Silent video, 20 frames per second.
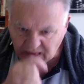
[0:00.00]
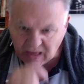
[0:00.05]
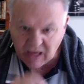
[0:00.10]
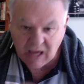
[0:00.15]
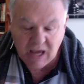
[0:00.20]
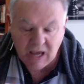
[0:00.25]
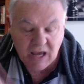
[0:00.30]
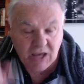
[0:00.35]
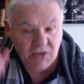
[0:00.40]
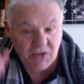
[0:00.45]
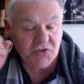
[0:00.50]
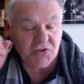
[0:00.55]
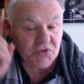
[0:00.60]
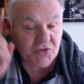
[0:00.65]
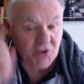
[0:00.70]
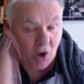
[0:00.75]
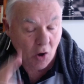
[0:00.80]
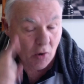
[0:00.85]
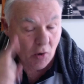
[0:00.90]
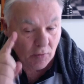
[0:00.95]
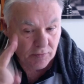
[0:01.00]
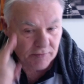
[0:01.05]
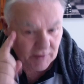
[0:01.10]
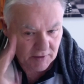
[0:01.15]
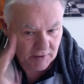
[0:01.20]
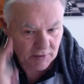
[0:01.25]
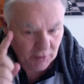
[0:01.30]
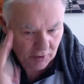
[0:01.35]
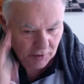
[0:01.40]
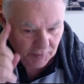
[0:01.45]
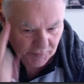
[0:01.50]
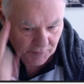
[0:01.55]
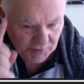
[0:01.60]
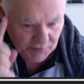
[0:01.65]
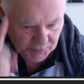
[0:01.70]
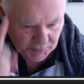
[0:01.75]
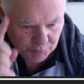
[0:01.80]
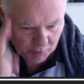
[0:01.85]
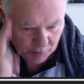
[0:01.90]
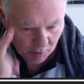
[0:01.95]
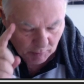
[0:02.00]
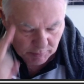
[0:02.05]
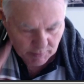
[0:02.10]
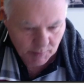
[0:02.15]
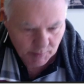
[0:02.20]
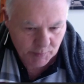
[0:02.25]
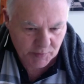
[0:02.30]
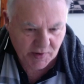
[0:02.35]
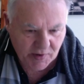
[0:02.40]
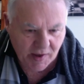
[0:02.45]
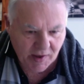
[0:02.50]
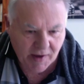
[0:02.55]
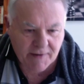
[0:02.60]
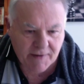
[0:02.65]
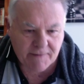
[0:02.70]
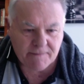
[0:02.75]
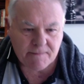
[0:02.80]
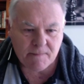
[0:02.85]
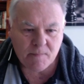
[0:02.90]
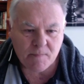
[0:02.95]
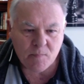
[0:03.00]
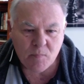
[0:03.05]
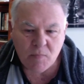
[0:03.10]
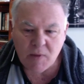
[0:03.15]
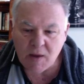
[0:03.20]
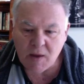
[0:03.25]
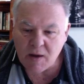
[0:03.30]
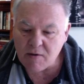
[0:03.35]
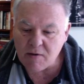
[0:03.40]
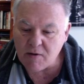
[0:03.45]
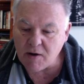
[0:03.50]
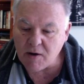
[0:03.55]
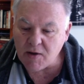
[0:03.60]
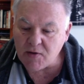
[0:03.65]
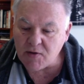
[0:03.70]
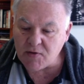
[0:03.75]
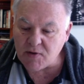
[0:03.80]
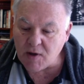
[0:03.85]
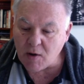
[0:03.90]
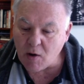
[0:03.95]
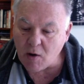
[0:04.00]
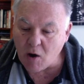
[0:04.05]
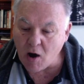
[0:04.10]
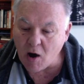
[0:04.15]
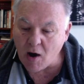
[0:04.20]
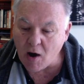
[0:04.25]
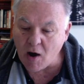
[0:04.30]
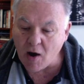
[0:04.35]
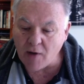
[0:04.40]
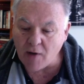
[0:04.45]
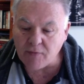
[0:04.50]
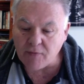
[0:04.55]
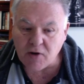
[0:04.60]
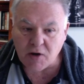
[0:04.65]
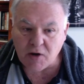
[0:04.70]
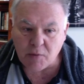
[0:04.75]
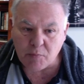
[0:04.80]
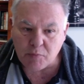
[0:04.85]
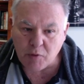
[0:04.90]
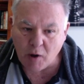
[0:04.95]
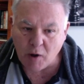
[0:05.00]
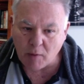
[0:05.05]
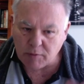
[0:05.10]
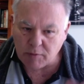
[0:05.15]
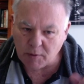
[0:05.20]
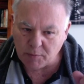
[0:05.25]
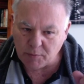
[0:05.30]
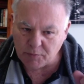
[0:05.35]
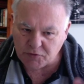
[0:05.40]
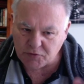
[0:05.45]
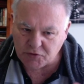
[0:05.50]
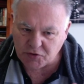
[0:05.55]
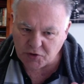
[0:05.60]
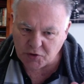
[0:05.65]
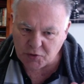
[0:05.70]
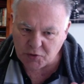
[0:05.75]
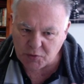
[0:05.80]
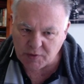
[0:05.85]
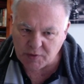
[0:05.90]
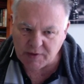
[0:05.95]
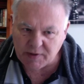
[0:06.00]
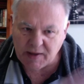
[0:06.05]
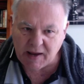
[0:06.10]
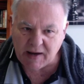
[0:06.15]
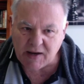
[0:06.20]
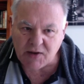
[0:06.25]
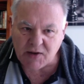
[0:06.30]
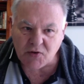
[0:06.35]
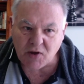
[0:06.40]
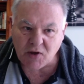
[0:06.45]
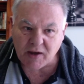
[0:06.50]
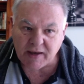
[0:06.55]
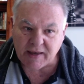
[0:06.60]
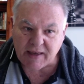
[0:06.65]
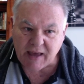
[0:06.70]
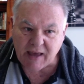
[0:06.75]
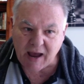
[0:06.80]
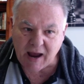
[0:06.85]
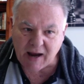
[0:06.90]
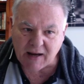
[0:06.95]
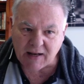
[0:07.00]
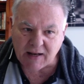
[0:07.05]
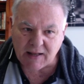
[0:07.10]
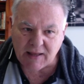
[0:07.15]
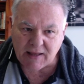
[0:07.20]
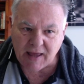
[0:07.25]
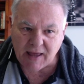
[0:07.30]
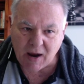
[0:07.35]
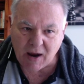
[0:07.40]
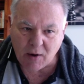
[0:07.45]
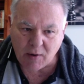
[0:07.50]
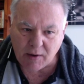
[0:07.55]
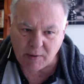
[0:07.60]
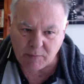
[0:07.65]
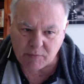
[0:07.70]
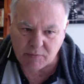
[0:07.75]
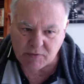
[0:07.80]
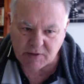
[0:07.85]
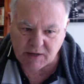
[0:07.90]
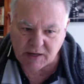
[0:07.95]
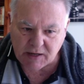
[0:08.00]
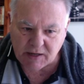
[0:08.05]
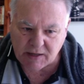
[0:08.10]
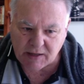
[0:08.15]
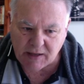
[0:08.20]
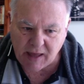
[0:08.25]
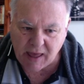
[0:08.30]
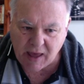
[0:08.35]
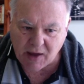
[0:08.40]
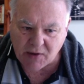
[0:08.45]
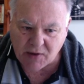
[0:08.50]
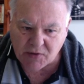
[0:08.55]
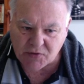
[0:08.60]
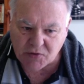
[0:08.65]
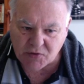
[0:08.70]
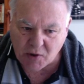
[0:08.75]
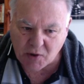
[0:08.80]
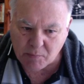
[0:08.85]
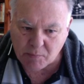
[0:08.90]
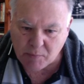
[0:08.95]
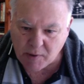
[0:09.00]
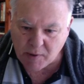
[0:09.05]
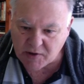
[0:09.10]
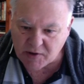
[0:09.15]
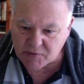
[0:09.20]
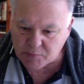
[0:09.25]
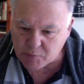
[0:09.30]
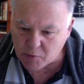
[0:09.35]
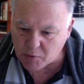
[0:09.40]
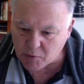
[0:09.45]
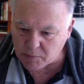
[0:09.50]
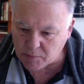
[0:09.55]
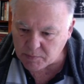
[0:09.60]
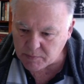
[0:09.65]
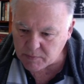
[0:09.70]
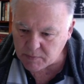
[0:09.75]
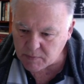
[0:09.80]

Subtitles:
He solved a lot of his problems though, right? So I've got a problem too, and that is I can't allow him to get an outside pass pawn.